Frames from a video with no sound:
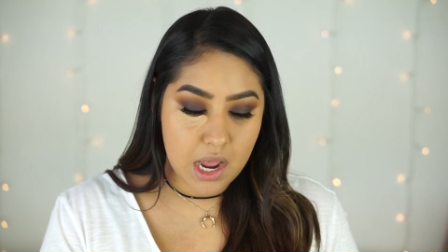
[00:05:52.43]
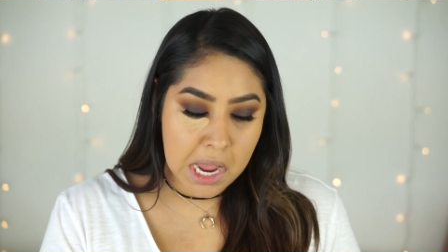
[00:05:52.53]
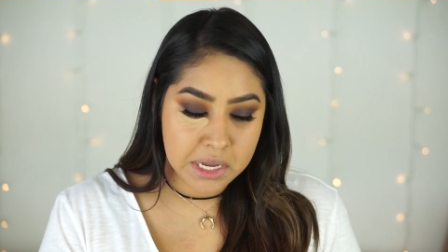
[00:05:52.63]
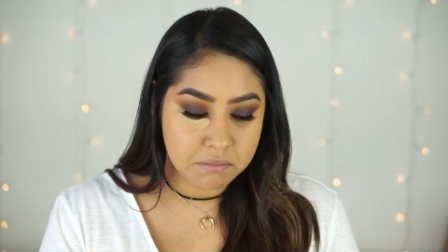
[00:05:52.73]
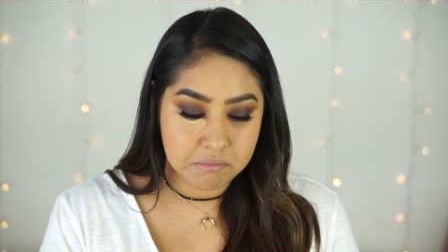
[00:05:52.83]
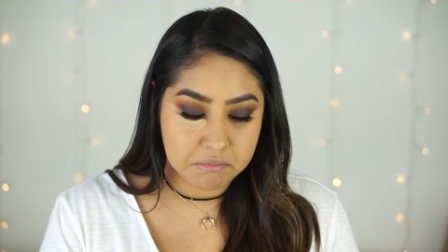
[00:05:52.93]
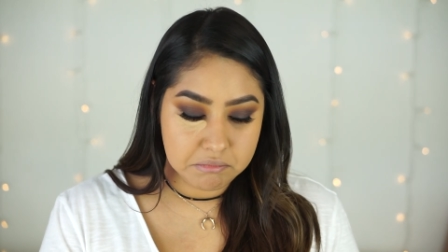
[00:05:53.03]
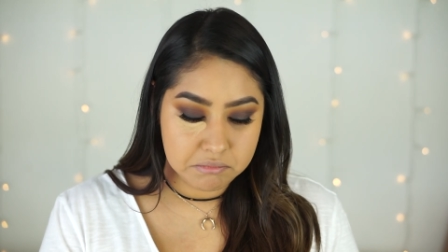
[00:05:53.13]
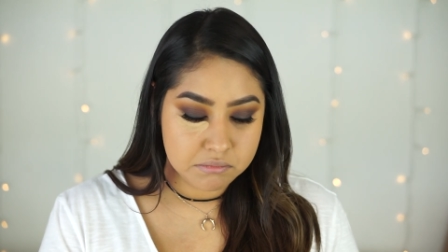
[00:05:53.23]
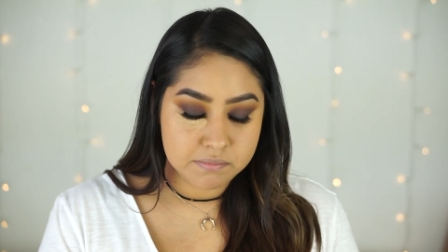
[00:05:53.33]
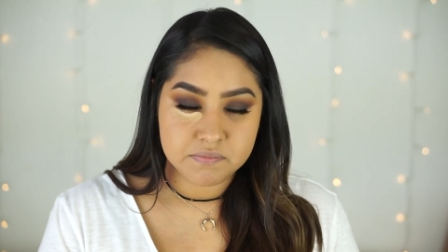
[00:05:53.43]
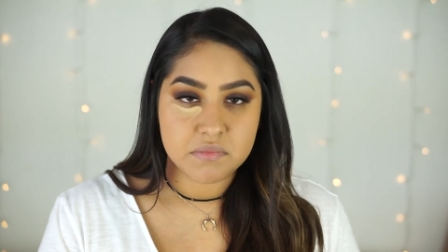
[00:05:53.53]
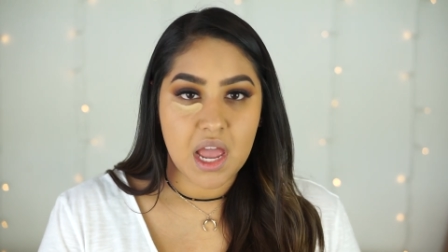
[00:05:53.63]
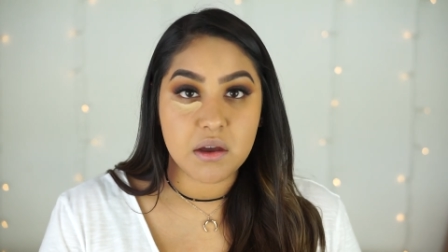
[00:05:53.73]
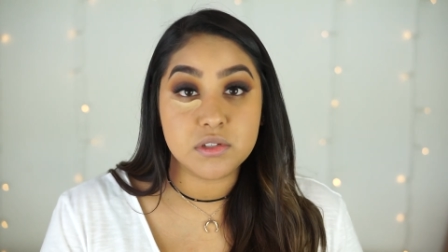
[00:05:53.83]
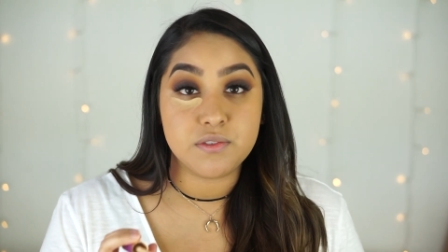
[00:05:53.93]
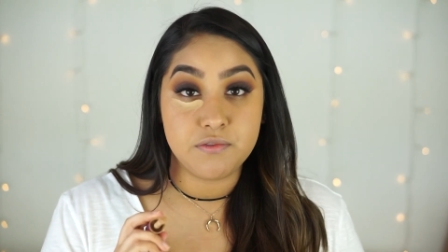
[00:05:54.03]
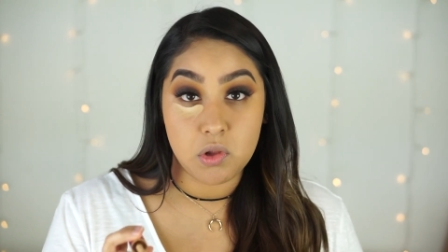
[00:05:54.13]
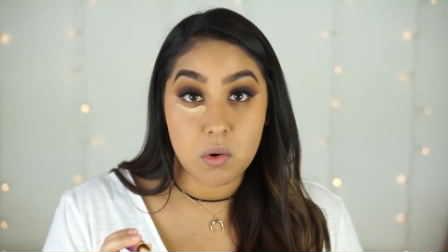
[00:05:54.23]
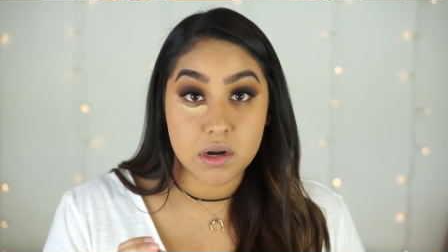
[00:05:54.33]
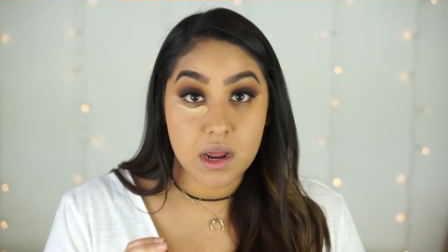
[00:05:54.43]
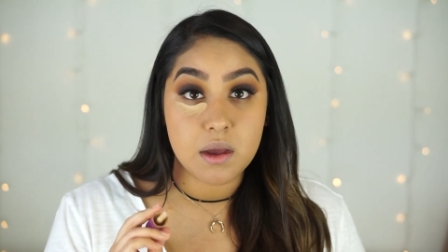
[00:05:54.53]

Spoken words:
I was floored.